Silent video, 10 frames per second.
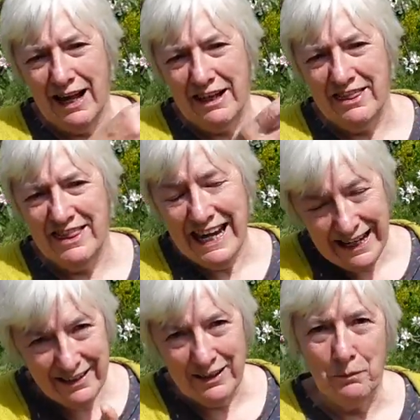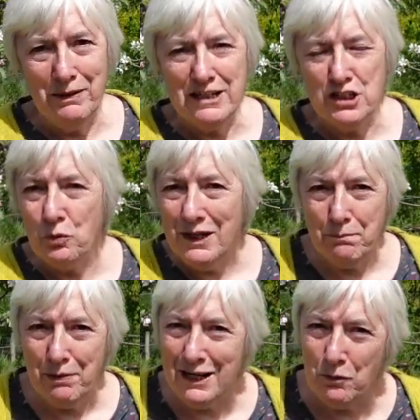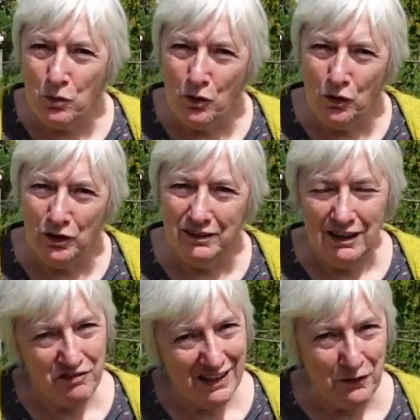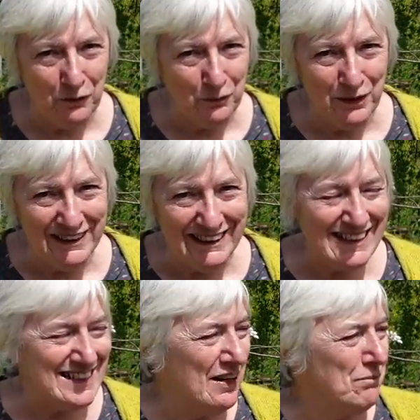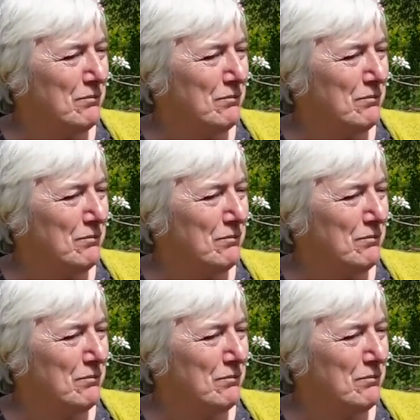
I think there'll be a sweet pea wall, if that all works,